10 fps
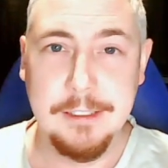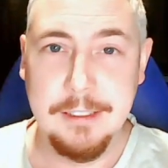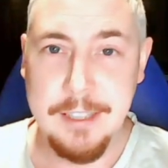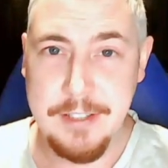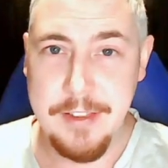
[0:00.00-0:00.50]

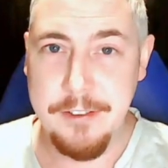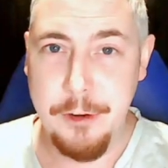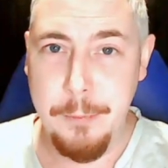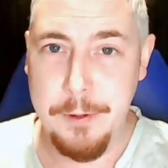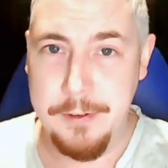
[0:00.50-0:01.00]
let's get this
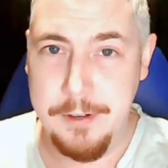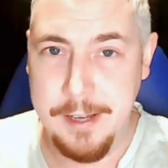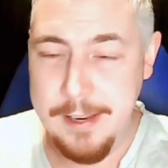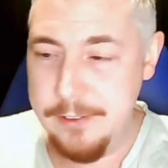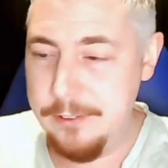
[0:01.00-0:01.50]
open, I
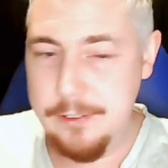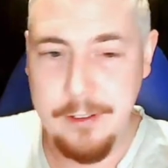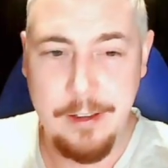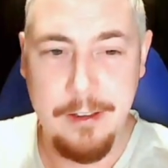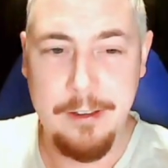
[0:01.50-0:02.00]
guess.
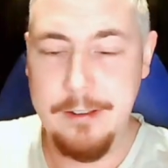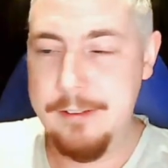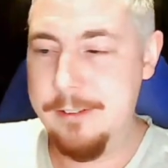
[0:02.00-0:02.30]
Uh,